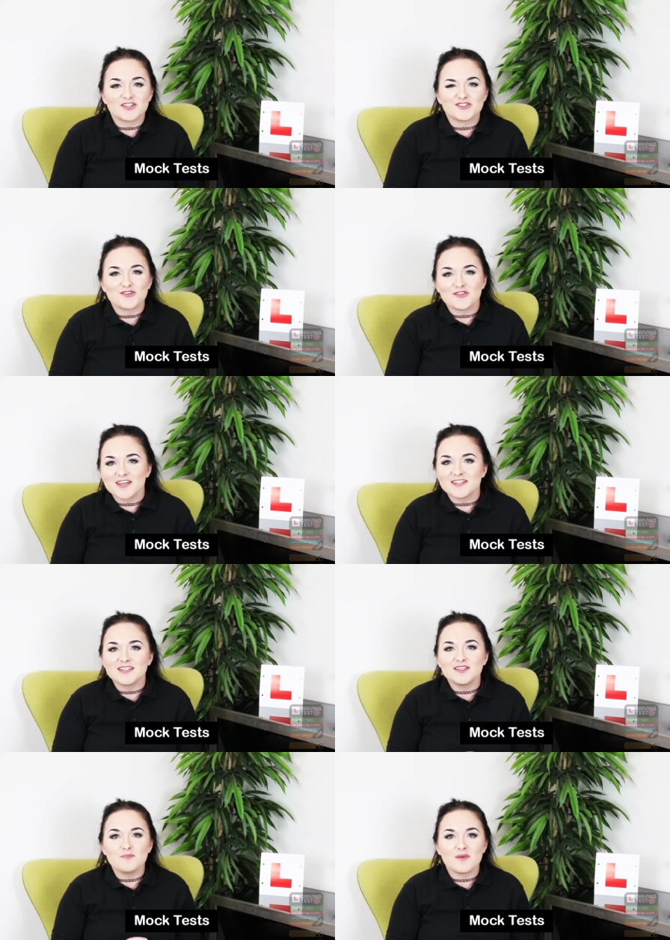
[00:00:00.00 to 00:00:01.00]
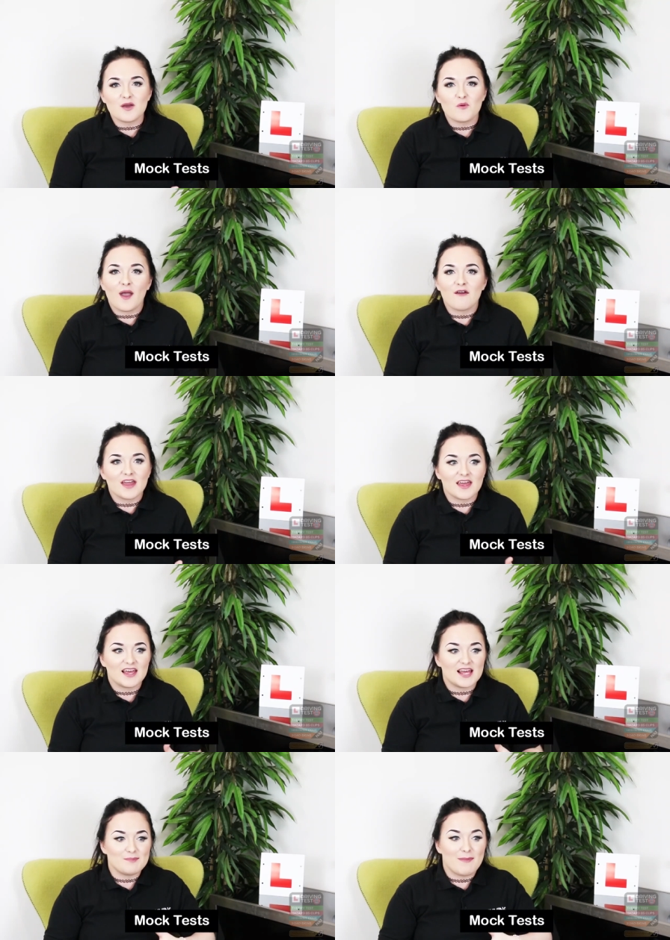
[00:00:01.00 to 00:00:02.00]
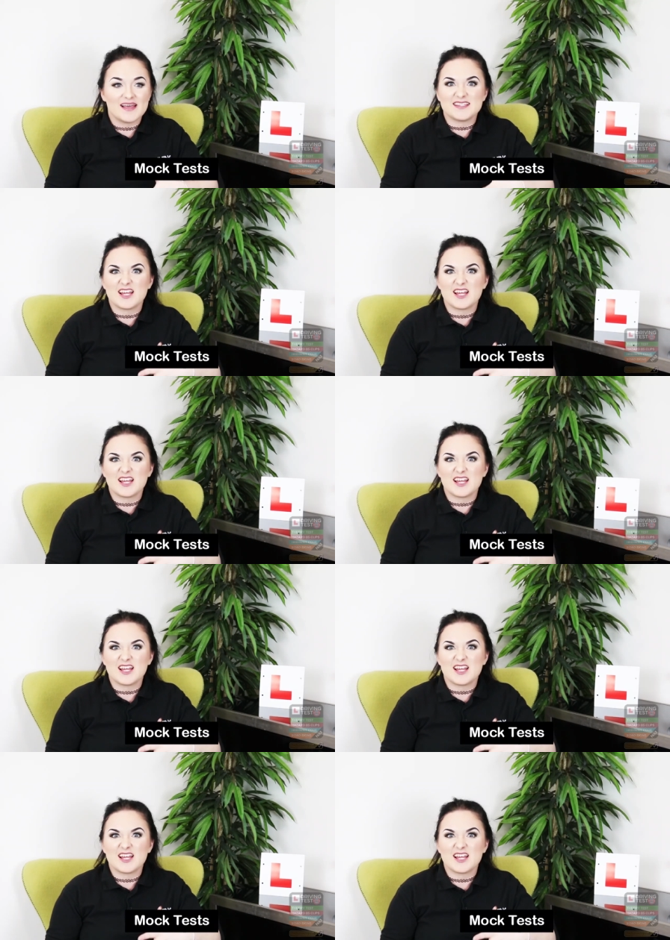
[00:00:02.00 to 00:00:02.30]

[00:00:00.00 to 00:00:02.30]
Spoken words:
So this is the bit where it makes